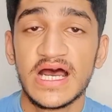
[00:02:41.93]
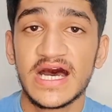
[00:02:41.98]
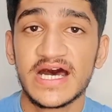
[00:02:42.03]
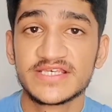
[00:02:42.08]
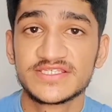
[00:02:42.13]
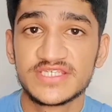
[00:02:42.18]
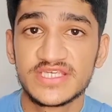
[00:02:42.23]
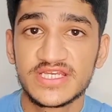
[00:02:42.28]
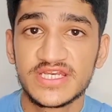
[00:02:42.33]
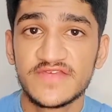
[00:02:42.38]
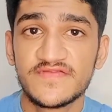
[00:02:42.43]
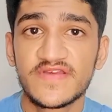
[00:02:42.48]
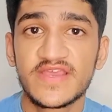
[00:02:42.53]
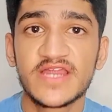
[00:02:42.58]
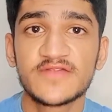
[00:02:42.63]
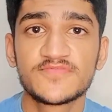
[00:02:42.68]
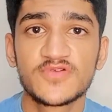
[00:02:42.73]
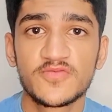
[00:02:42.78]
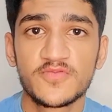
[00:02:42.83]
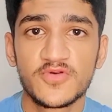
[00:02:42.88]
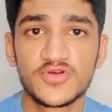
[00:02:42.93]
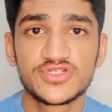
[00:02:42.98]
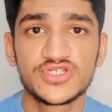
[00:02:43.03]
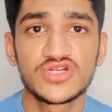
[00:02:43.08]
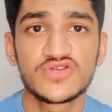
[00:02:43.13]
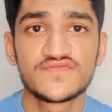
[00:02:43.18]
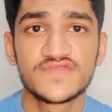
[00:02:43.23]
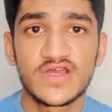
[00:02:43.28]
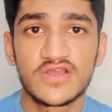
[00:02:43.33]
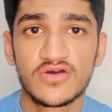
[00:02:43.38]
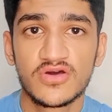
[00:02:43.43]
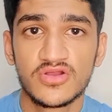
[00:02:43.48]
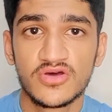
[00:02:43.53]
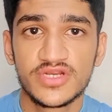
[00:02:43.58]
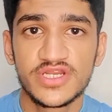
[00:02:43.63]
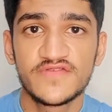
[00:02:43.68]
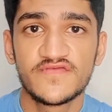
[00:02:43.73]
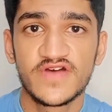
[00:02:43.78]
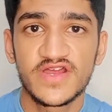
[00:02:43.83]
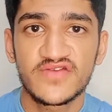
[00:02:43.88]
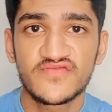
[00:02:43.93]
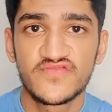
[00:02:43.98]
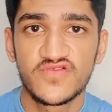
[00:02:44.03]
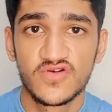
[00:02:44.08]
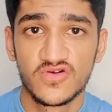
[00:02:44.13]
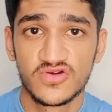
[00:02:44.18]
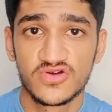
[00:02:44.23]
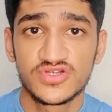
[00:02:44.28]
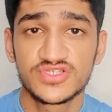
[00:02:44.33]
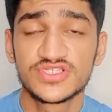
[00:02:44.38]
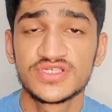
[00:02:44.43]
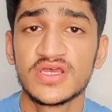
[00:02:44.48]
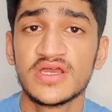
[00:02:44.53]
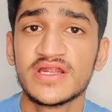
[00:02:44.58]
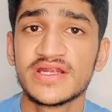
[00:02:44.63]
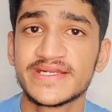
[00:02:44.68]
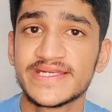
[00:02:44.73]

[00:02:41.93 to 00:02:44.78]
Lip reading: A significant proportion of the colony workforce